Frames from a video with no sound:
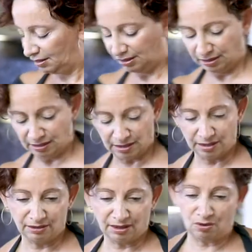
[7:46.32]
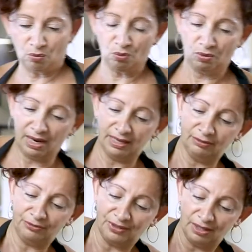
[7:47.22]
And one
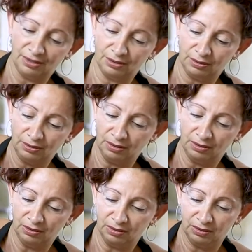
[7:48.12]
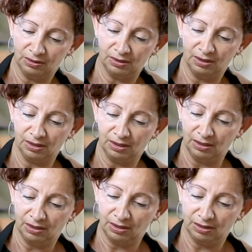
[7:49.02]
final
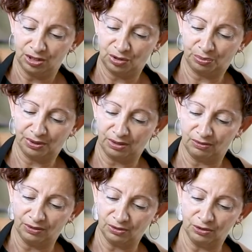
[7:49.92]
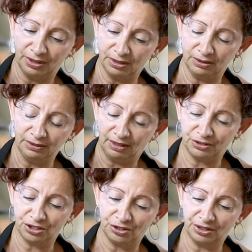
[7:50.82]
sprig of oil. I've
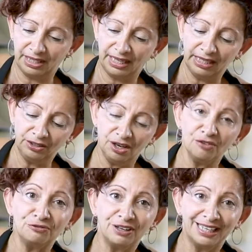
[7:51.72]
turned the heat off.